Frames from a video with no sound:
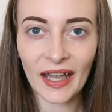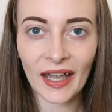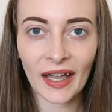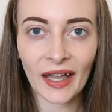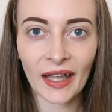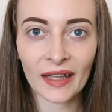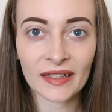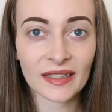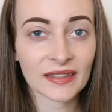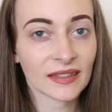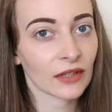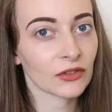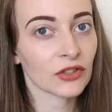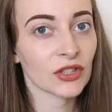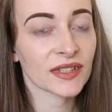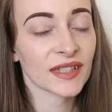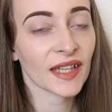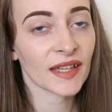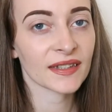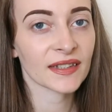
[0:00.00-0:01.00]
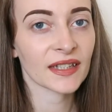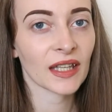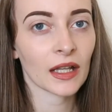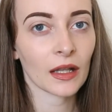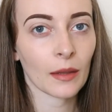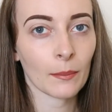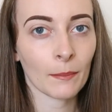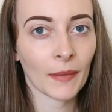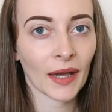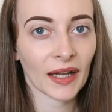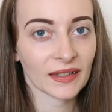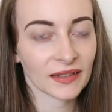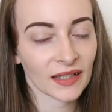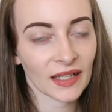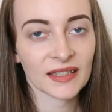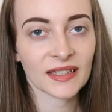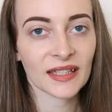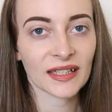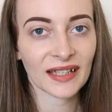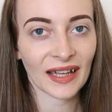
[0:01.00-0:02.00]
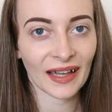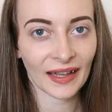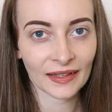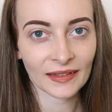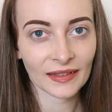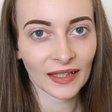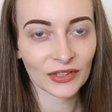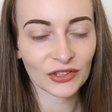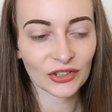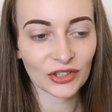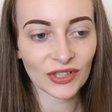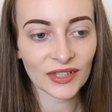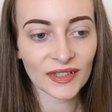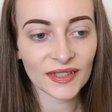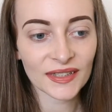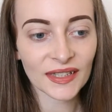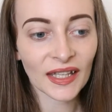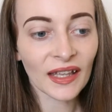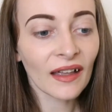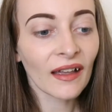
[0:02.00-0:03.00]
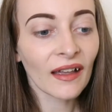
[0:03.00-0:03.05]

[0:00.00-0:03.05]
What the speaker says: and it's actually testing magnetic eyelashes.